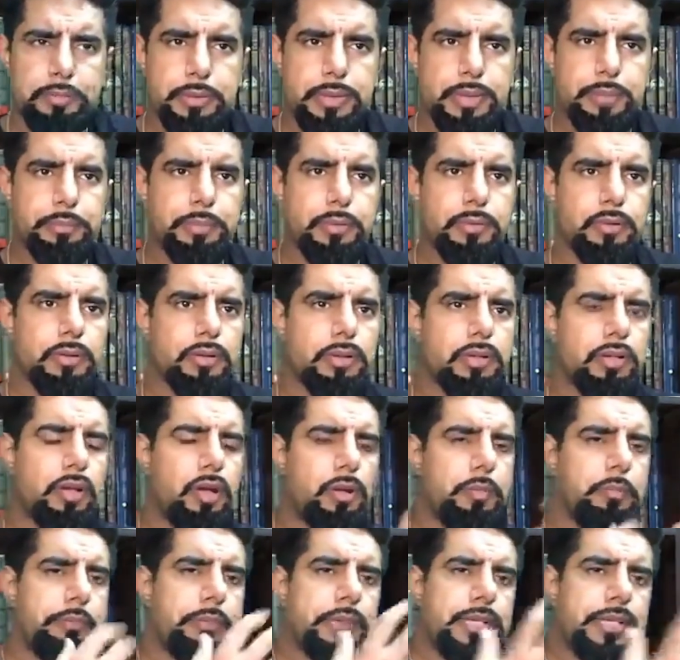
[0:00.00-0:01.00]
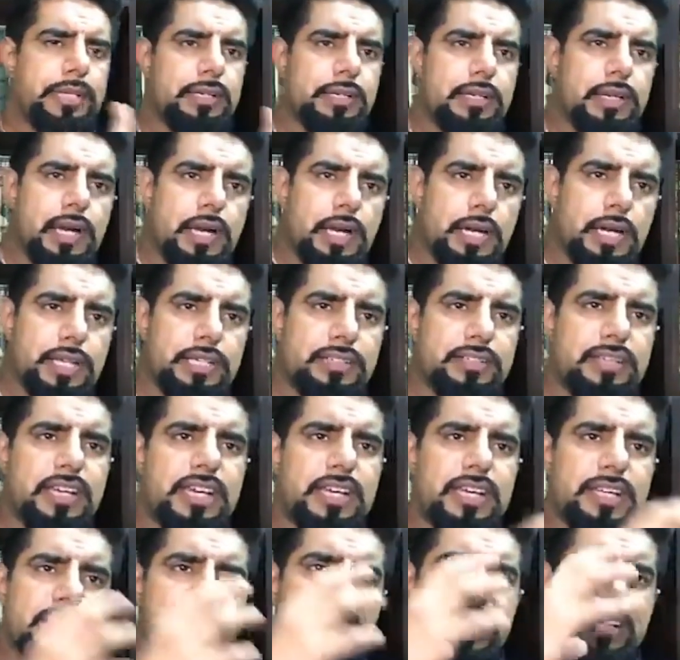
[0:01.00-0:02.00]
people, on being kind,
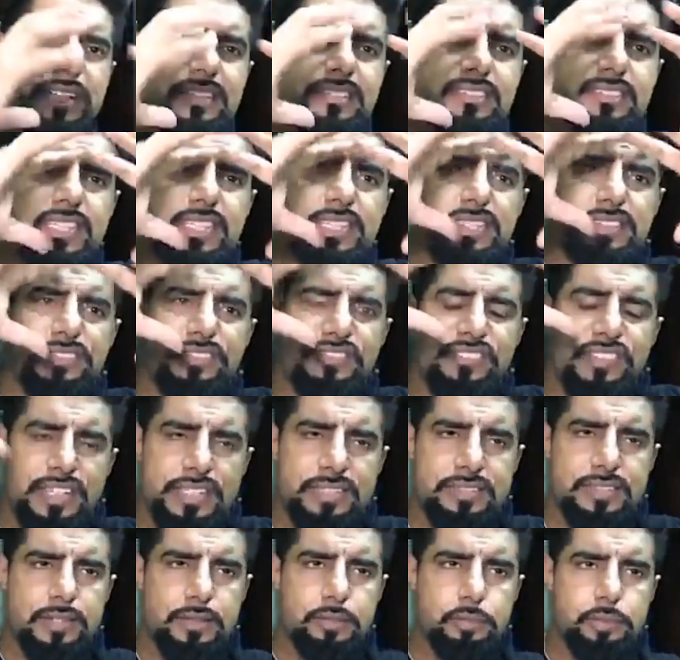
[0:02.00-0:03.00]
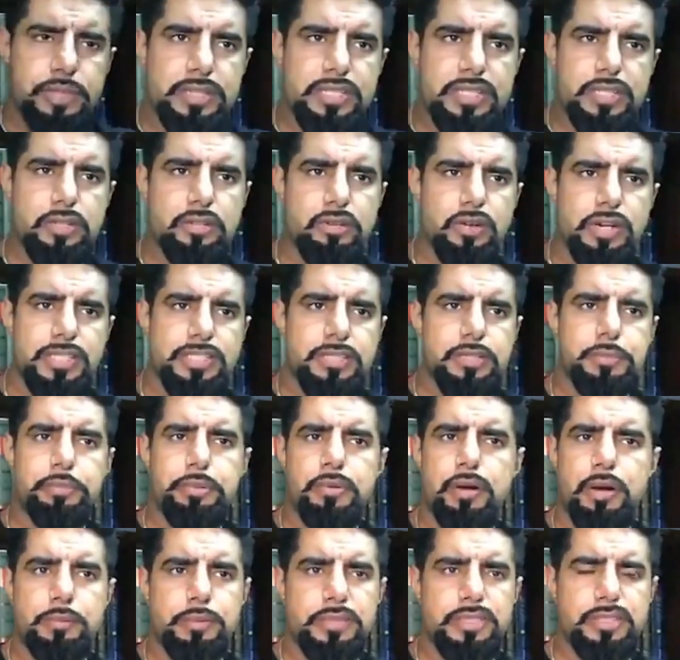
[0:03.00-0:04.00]
these things fit in with the greater
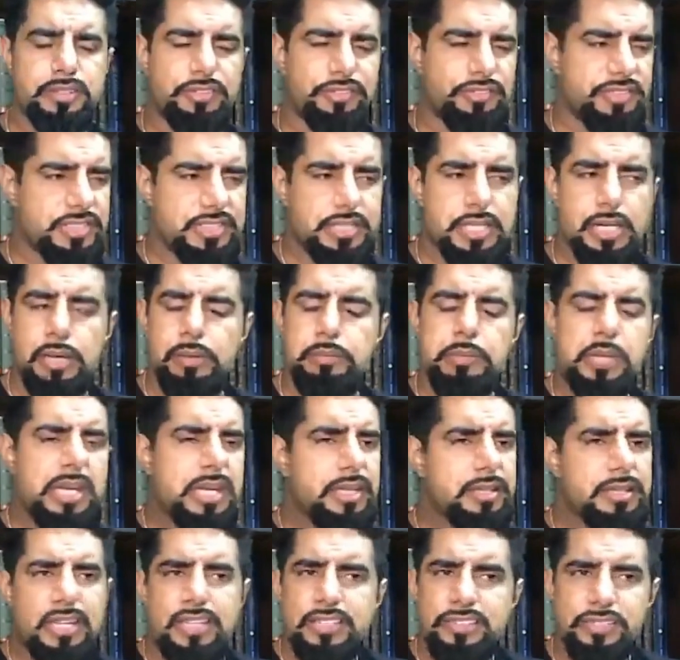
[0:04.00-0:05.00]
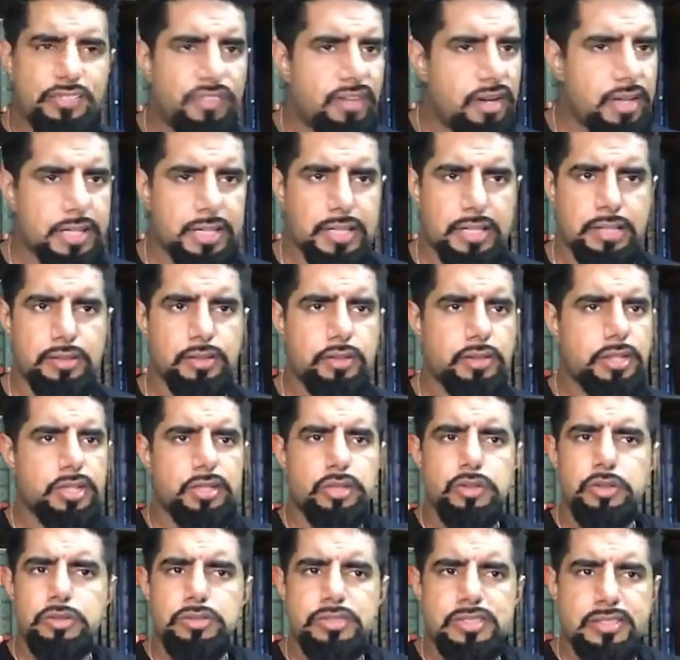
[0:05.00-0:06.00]
parameter of Islam, that's fine. You can
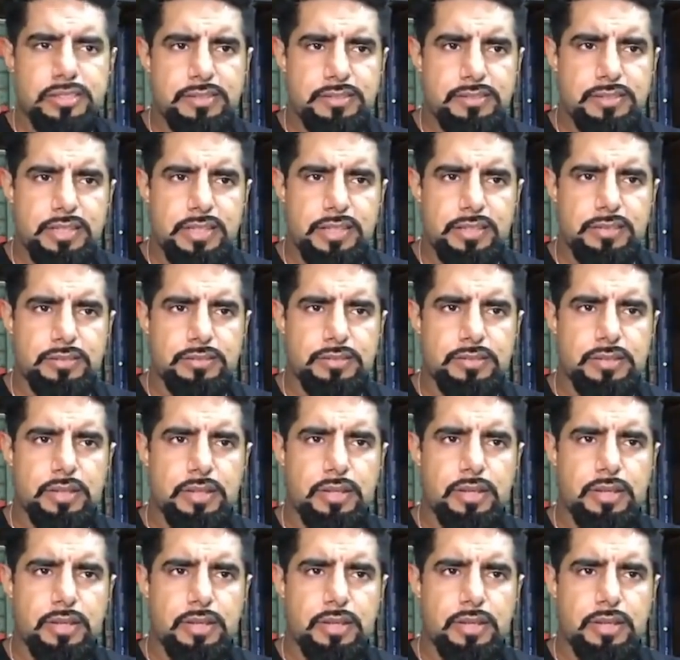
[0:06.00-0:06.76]
use these things.